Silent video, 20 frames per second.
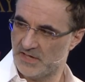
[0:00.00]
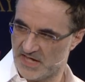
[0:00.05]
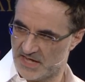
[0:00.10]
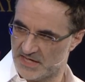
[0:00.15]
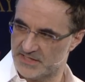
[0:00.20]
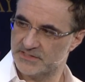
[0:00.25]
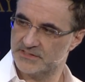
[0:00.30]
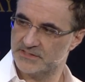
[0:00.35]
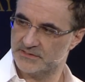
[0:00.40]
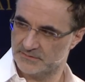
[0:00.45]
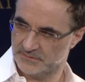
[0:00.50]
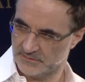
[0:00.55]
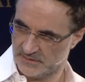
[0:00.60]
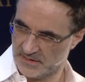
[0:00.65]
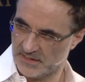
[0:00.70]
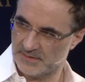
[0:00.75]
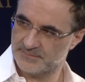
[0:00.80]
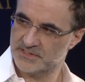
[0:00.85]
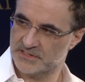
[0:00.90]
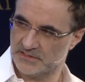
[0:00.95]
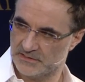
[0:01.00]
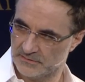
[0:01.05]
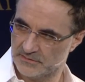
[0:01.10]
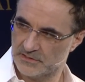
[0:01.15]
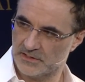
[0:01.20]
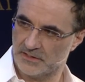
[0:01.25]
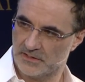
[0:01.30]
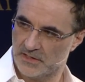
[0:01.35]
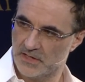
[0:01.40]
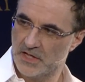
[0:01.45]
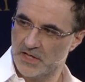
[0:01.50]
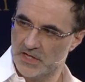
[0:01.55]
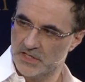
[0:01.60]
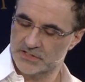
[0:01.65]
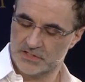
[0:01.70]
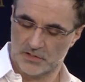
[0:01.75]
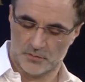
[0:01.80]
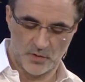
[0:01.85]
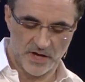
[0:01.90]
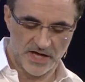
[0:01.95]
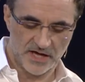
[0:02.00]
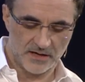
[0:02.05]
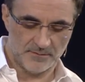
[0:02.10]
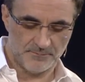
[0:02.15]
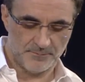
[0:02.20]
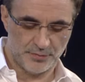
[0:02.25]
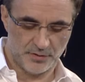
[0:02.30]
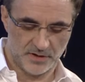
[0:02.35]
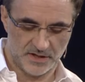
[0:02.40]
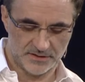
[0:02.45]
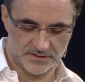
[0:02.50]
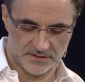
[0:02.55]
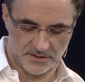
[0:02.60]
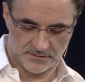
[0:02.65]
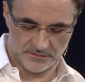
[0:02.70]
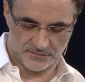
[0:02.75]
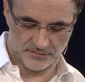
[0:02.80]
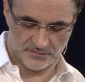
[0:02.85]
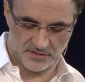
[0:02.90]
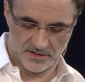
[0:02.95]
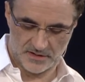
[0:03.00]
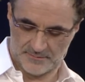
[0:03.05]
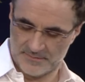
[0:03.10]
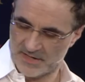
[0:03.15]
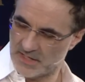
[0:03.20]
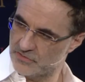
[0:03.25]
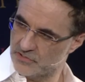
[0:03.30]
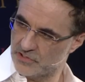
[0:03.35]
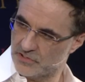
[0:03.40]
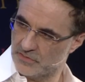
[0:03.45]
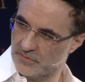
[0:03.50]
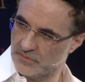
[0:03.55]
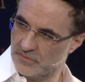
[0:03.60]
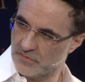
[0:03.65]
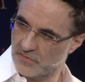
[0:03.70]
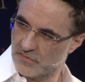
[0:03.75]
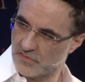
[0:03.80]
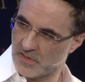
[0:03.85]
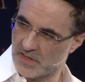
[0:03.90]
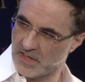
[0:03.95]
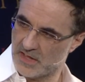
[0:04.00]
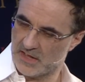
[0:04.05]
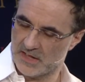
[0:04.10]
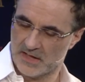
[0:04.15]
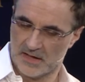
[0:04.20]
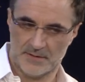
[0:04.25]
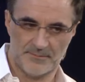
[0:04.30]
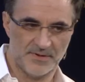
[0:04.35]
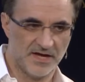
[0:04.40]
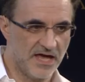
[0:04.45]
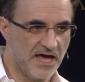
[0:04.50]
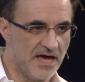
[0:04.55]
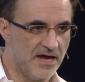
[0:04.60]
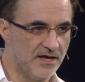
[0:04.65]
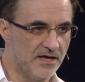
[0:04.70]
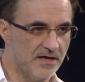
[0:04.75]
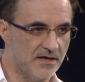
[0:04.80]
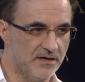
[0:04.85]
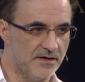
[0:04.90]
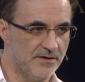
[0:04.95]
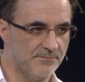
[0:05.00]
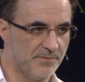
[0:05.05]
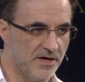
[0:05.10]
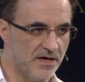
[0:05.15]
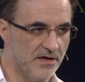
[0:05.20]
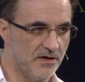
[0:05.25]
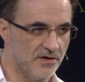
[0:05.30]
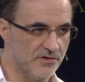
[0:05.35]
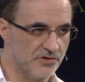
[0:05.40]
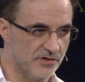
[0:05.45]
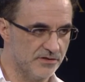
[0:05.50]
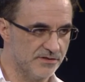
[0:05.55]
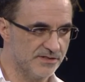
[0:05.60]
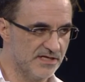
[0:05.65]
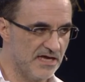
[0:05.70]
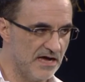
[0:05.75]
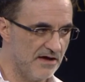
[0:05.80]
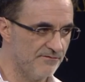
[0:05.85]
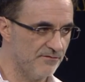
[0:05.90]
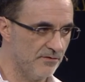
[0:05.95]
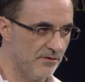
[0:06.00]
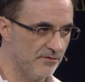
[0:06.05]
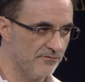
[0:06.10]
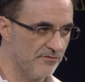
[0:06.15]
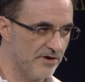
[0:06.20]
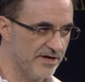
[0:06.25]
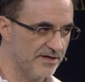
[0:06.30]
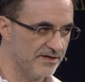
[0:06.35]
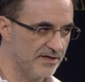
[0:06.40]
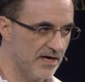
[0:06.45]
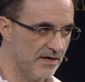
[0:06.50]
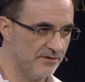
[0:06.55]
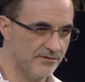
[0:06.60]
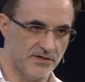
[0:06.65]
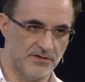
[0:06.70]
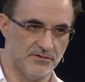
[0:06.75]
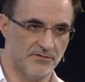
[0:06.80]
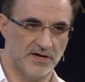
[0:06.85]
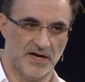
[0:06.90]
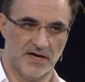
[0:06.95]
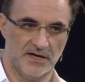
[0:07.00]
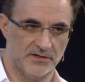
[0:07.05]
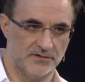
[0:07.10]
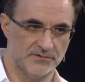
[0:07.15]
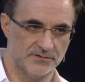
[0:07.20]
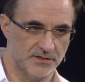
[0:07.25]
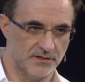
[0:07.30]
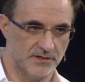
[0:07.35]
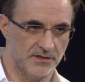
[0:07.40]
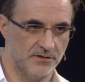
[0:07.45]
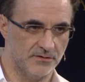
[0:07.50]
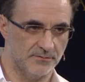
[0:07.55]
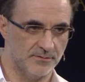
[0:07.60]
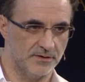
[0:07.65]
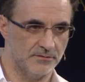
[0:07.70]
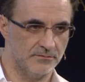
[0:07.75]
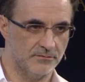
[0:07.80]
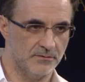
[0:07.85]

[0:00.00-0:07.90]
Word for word: yes, and, you know, that absolutely. Sort of thing. Yeah. So we can print in three dimensions uh, a mechanical and biological scaffold right now that you can't use in a human.